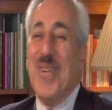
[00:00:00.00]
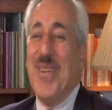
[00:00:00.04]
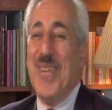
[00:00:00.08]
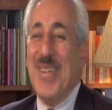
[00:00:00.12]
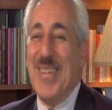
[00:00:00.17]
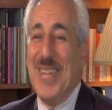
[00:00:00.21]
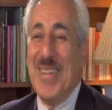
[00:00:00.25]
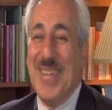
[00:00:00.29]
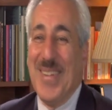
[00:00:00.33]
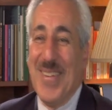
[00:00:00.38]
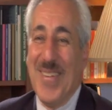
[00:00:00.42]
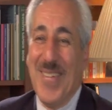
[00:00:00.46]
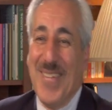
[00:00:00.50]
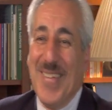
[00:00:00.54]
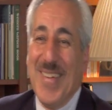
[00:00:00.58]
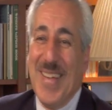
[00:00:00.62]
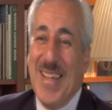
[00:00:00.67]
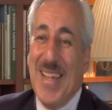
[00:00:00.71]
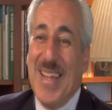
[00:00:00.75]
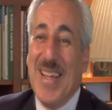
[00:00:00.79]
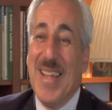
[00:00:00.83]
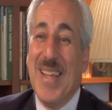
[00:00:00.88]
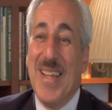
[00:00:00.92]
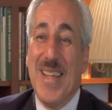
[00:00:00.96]
you know,
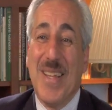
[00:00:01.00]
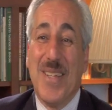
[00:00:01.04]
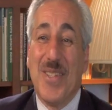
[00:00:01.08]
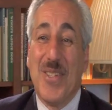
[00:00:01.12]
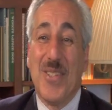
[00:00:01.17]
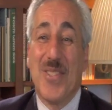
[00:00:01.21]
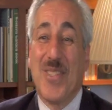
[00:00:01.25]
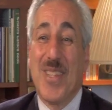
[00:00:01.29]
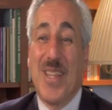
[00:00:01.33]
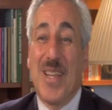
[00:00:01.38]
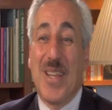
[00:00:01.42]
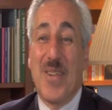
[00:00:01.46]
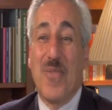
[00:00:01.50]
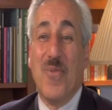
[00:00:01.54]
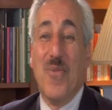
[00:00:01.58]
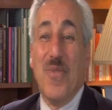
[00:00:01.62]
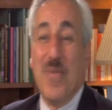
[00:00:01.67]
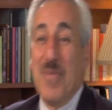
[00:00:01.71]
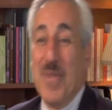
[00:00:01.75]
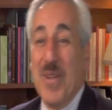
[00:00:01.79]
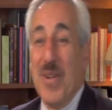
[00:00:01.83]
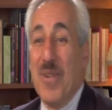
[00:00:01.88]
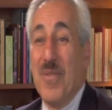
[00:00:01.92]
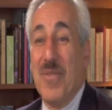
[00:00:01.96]
just like
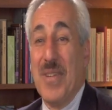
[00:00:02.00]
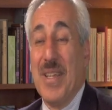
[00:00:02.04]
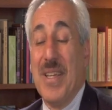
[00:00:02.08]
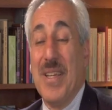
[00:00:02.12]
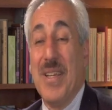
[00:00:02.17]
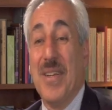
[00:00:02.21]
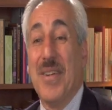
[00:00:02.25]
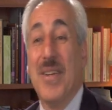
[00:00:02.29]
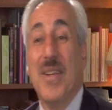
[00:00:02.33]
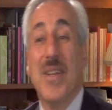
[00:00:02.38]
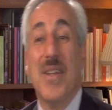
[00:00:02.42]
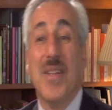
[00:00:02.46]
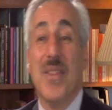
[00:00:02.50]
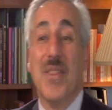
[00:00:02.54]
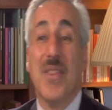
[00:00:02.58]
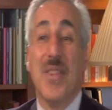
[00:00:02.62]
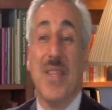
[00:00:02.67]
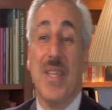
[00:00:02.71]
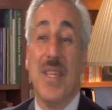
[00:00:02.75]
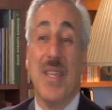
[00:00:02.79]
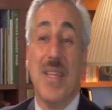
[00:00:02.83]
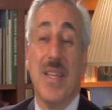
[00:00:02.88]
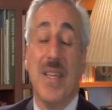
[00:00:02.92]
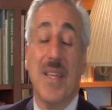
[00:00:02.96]
women over here.
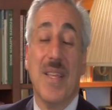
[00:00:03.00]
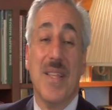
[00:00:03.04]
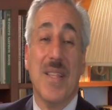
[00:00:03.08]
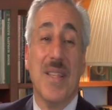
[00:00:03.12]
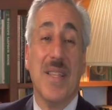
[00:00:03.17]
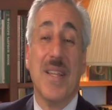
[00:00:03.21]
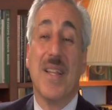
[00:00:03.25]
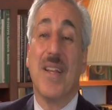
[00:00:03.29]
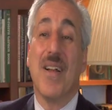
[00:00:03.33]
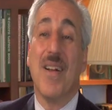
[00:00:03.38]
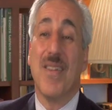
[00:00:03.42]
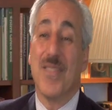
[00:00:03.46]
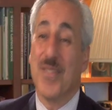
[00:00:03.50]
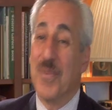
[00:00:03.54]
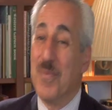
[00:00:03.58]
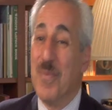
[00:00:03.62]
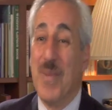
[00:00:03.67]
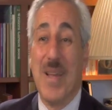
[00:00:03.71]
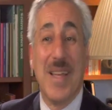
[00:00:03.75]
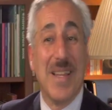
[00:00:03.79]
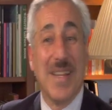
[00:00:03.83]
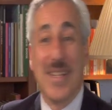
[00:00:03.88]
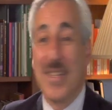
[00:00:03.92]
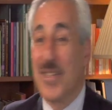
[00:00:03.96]
The
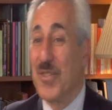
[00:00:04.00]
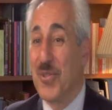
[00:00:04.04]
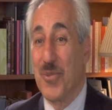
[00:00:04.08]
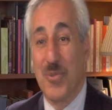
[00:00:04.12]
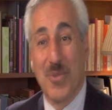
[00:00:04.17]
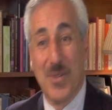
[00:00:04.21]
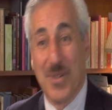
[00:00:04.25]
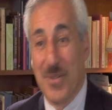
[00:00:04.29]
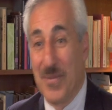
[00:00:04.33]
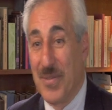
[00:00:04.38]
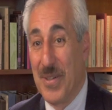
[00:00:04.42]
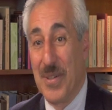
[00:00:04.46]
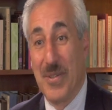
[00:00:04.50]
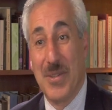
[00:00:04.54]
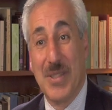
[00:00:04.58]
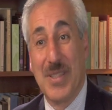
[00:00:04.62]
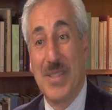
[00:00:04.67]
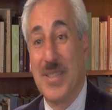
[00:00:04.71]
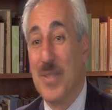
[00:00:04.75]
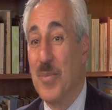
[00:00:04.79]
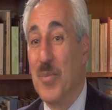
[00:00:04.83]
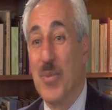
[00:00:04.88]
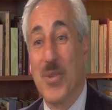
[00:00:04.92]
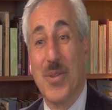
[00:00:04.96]
cosmetics were very
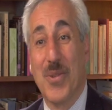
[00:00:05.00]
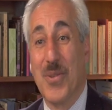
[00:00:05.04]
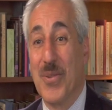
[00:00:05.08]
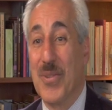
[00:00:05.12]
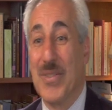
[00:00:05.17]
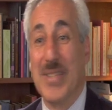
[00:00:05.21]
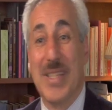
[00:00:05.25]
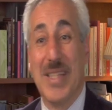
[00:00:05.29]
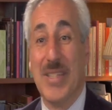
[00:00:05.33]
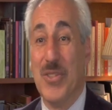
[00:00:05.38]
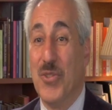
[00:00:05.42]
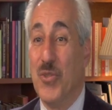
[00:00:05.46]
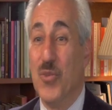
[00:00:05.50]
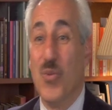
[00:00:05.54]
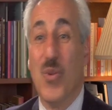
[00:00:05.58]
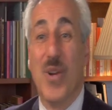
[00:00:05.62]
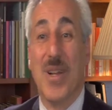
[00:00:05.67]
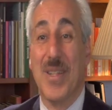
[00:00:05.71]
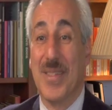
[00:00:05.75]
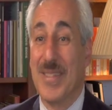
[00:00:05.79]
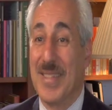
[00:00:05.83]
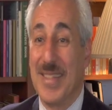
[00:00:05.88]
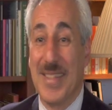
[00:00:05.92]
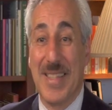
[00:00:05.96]
similar, and they
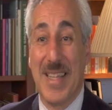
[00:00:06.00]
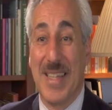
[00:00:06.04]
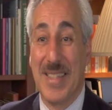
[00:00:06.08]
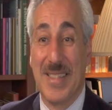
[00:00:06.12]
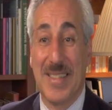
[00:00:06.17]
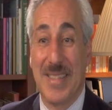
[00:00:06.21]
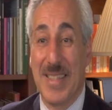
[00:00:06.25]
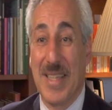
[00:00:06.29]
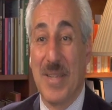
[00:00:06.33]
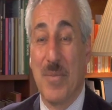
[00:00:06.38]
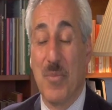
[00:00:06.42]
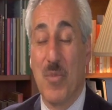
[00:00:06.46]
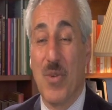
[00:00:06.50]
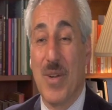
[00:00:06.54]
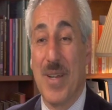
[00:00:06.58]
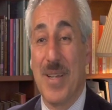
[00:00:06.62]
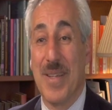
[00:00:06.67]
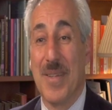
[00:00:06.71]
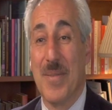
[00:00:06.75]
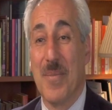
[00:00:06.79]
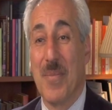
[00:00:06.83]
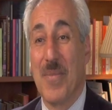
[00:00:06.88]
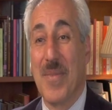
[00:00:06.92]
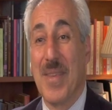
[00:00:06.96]
dwelt in that same way.
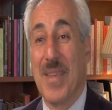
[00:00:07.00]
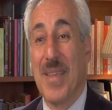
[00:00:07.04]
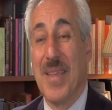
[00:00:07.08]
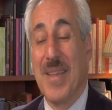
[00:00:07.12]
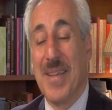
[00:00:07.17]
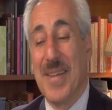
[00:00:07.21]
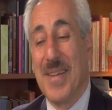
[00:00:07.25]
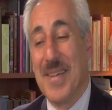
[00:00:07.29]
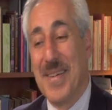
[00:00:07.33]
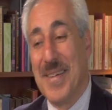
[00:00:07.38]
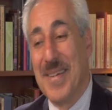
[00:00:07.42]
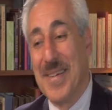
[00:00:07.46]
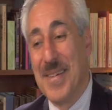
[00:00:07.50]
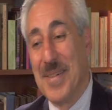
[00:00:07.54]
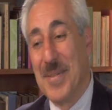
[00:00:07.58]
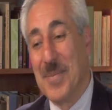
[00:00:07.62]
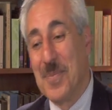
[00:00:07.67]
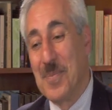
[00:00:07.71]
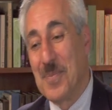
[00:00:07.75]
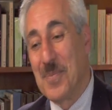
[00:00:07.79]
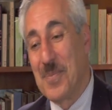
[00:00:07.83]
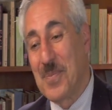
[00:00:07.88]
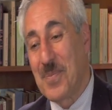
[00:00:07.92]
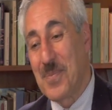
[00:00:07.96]

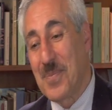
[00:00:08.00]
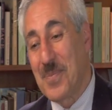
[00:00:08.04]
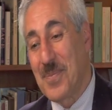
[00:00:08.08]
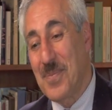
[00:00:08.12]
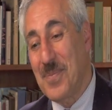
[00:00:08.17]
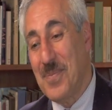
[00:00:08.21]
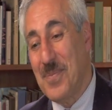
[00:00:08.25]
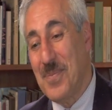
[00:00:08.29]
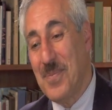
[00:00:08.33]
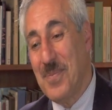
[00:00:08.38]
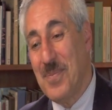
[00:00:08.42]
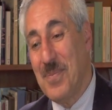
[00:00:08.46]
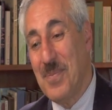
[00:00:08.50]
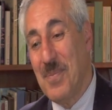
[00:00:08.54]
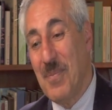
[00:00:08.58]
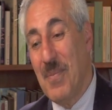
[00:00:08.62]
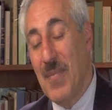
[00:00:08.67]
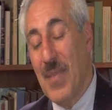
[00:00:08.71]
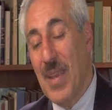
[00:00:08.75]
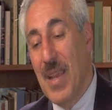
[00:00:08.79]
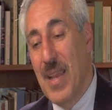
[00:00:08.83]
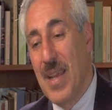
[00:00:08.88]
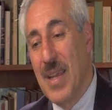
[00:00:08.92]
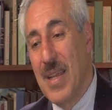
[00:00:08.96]

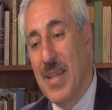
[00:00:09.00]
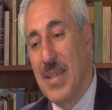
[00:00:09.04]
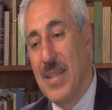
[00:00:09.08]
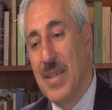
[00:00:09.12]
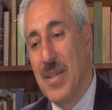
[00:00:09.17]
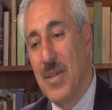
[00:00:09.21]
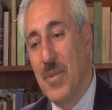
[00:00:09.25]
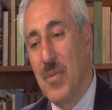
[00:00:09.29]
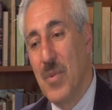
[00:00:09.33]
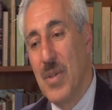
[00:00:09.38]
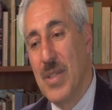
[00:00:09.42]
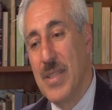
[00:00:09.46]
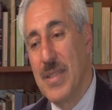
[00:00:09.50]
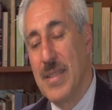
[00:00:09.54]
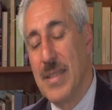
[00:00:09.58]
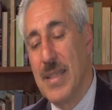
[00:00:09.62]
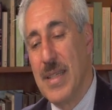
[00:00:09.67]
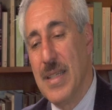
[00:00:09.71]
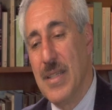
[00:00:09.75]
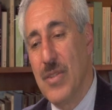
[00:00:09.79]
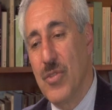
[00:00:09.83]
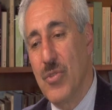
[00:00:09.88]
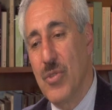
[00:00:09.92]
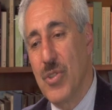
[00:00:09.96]
And it was
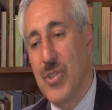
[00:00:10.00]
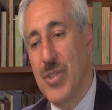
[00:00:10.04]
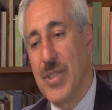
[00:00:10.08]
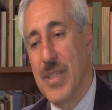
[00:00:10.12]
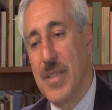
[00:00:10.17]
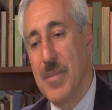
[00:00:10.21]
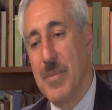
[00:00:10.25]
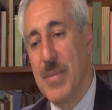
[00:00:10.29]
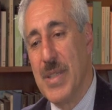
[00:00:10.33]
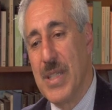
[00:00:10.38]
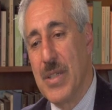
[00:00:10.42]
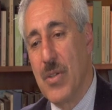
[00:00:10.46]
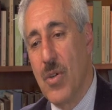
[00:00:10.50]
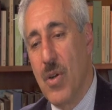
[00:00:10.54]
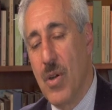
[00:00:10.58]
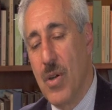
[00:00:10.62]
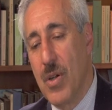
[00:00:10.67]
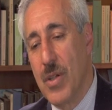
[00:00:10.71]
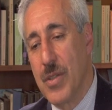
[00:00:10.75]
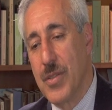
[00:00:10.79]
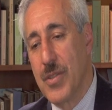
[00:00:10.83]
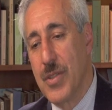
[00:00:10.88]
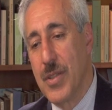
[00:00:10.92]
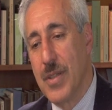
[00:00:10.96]
interesting
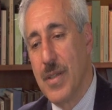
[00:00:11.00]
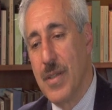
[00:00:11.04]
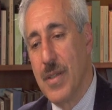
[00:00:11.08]
because